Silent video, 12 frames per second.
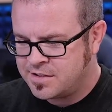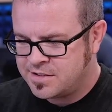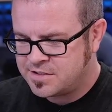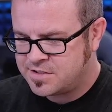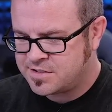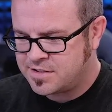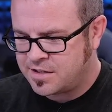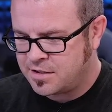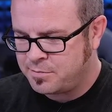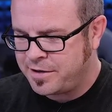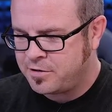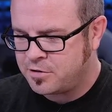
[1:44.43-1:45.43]
It's just got little
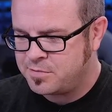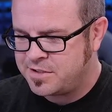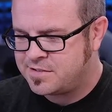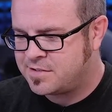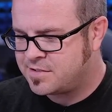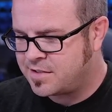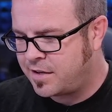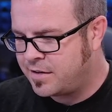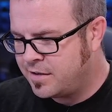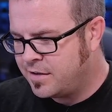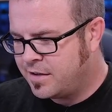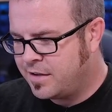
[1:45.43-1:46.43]
micro beads inside,
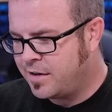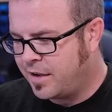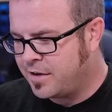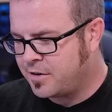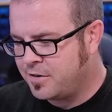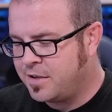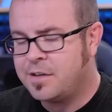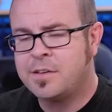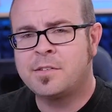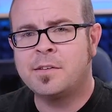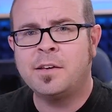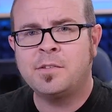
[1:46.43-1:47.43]
and I agree,
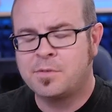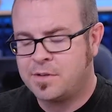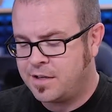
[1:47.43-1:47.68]
it's a nice one.